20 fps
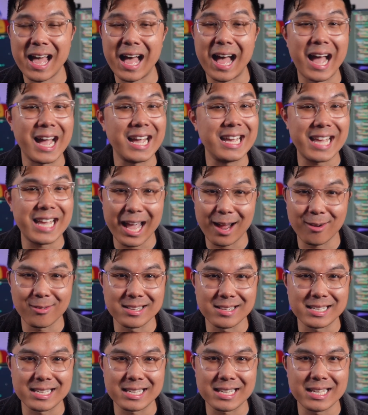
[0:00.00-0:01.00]
I
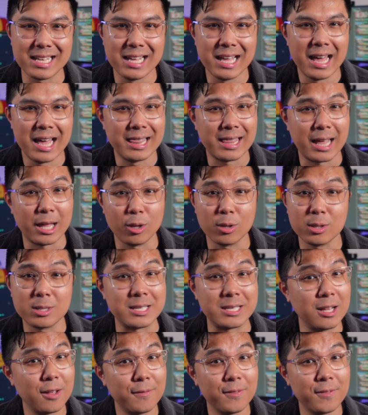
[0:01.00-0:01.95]
guarantee that you'll still